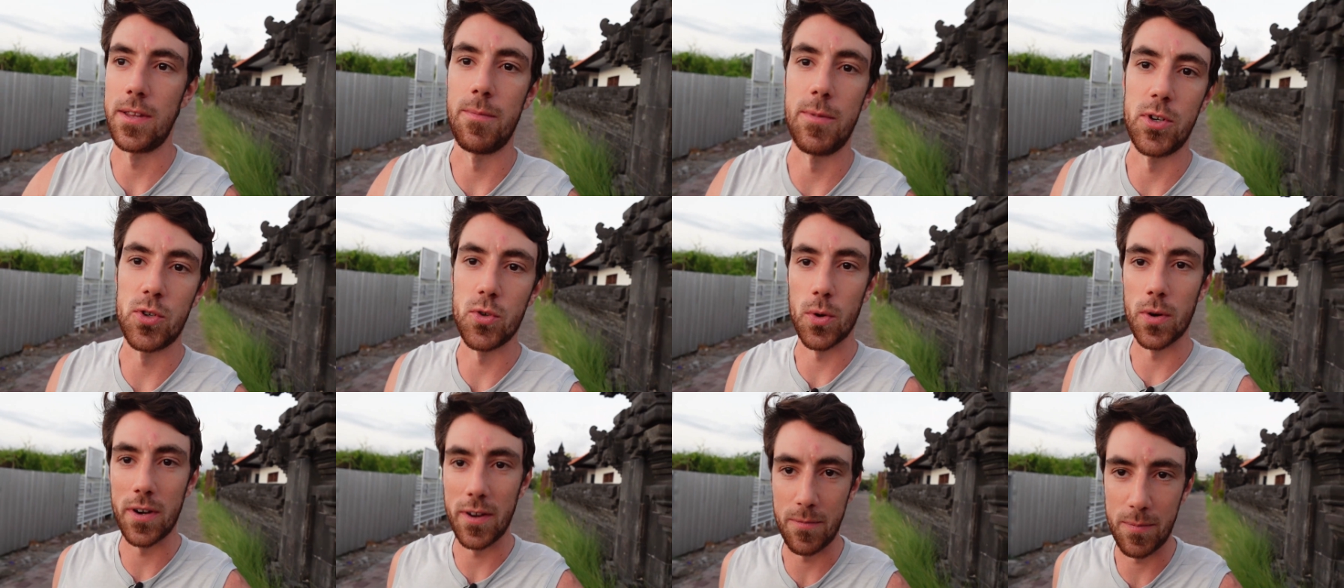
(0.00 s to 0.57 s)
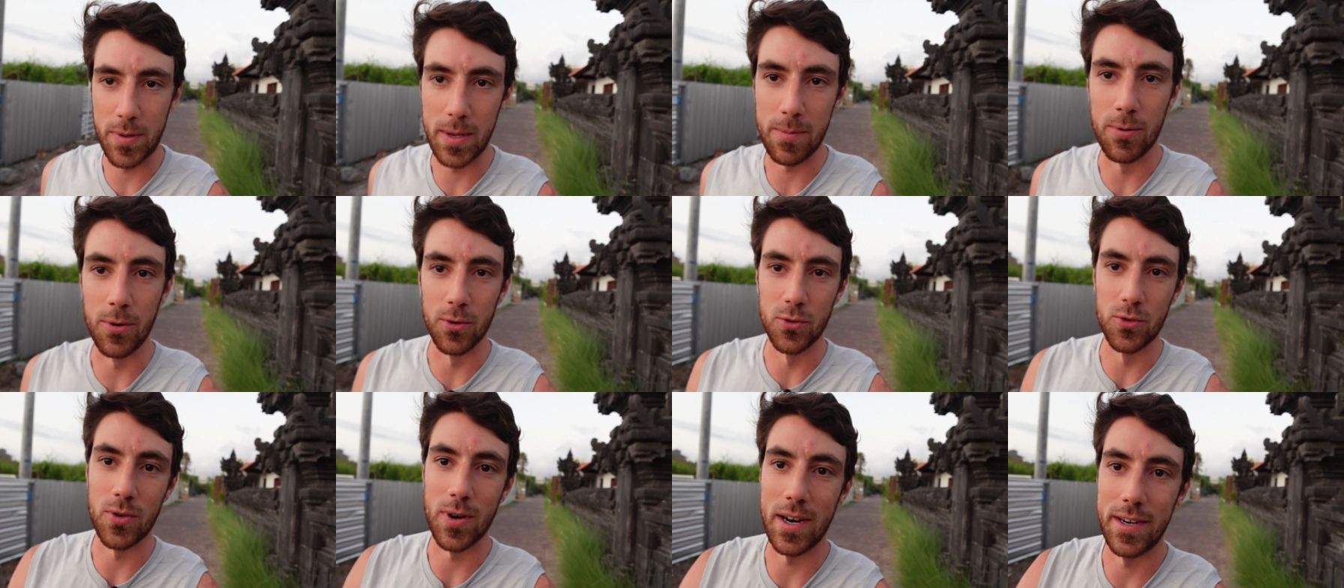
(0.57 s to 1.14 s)
The majority of
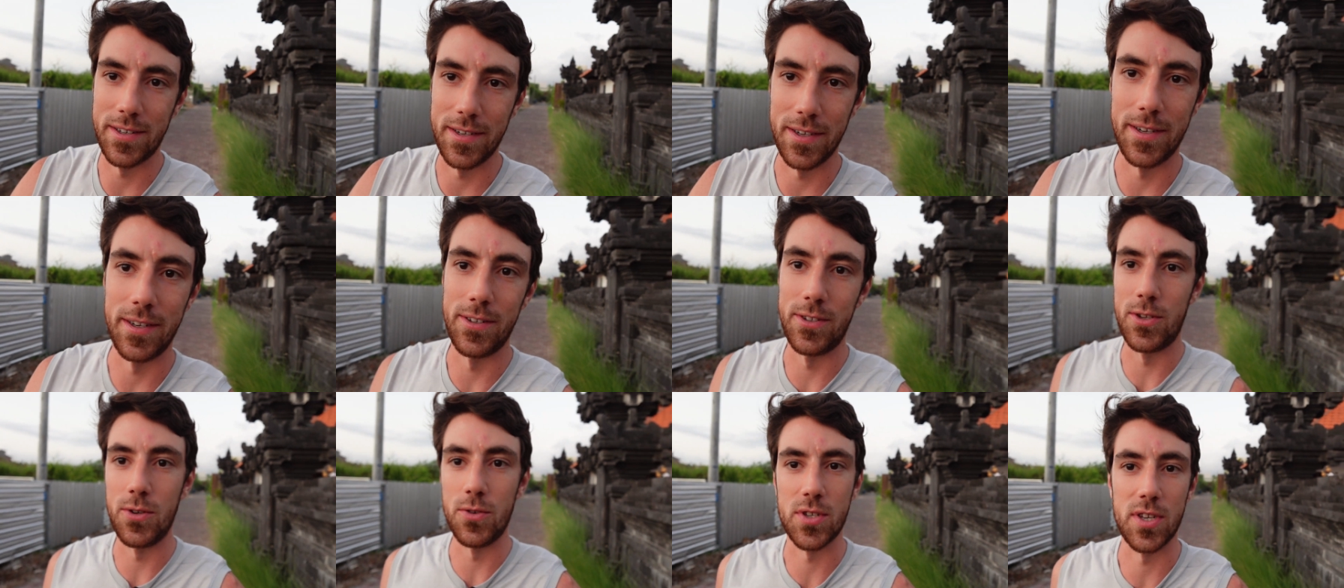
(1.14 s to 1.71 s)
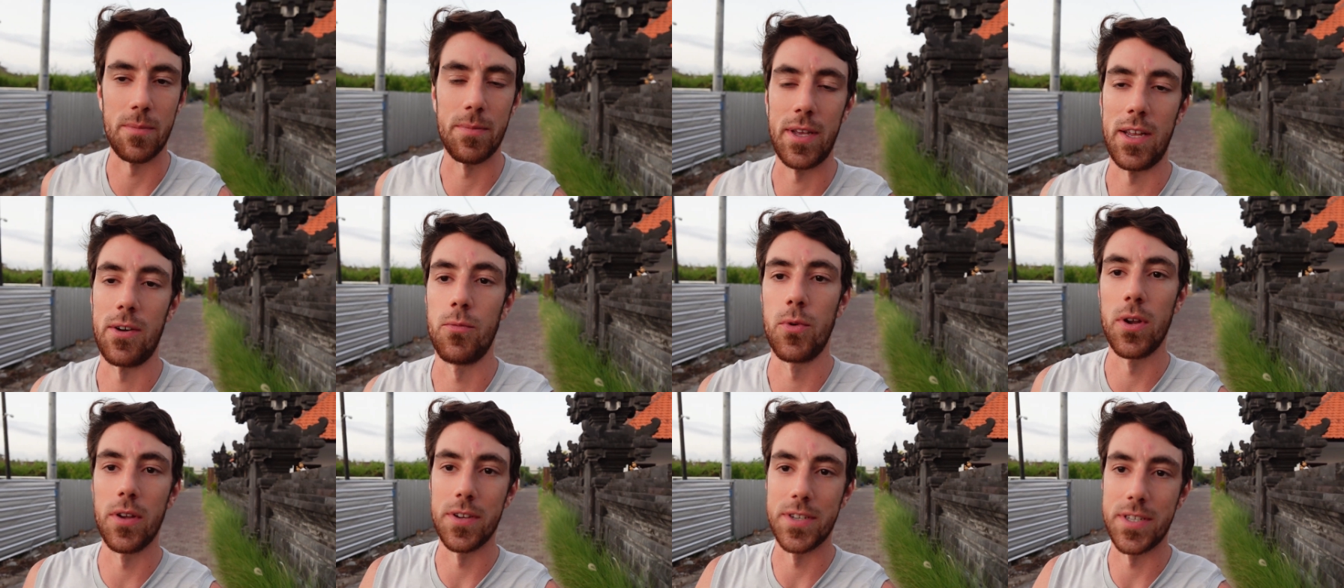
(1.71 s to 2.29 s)
people who tried to do something
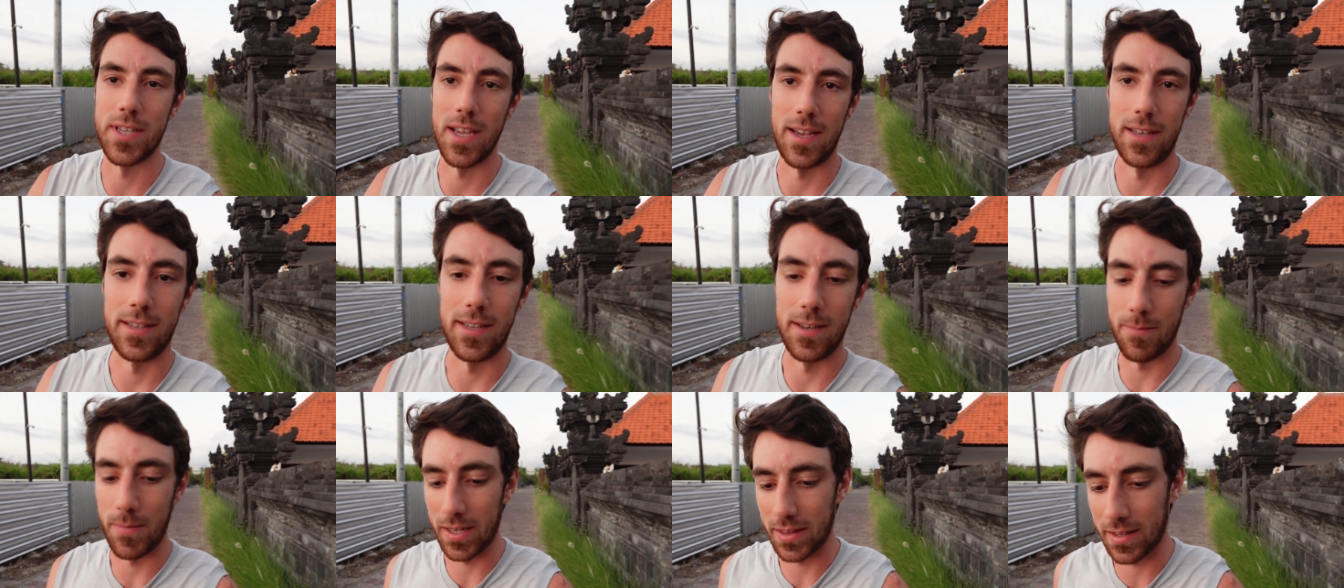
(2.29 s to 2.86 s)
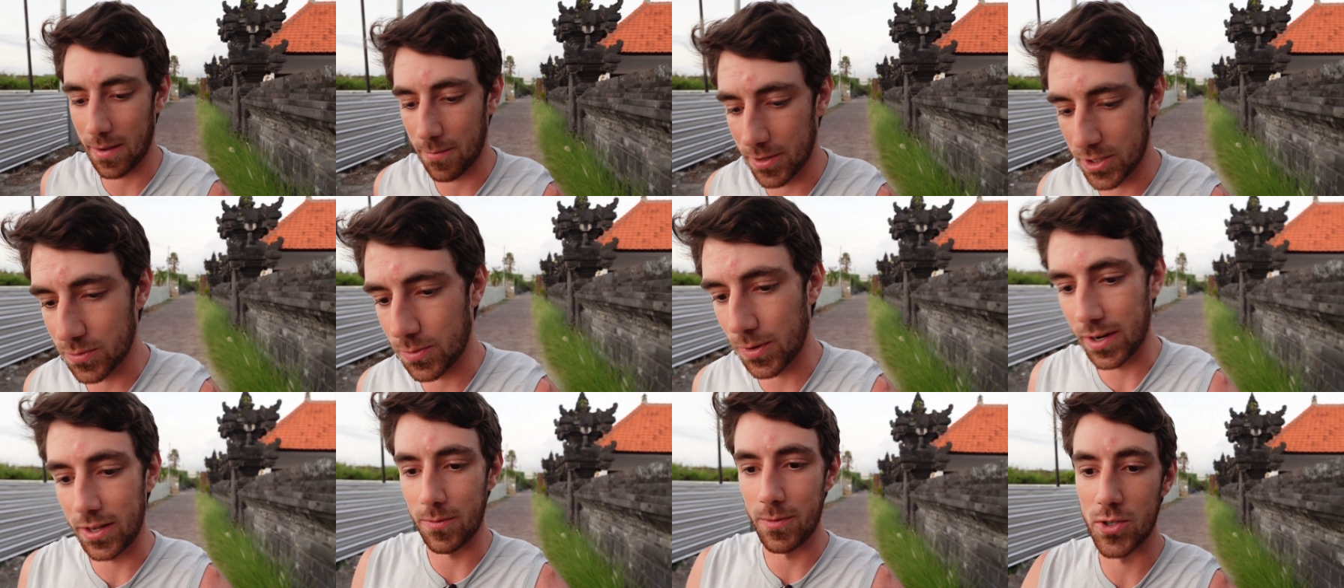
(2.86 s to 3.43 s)
in real estate didn't make that much money.